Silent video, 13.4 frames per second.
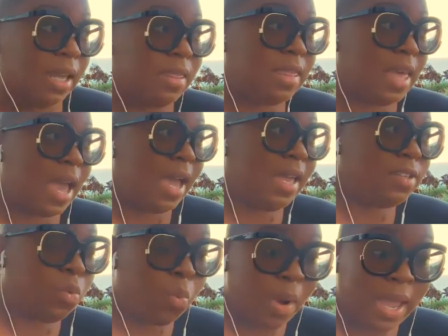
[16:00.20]
that
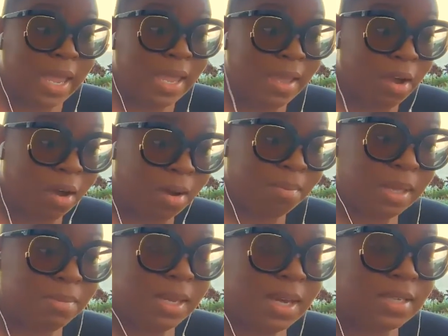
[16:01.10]
is weighing on me
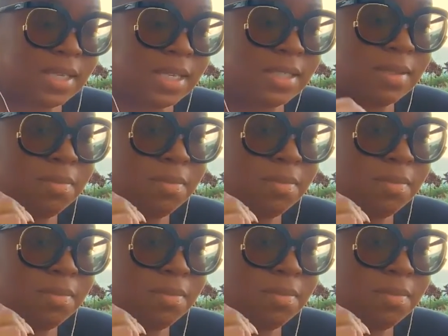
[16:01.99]
because it's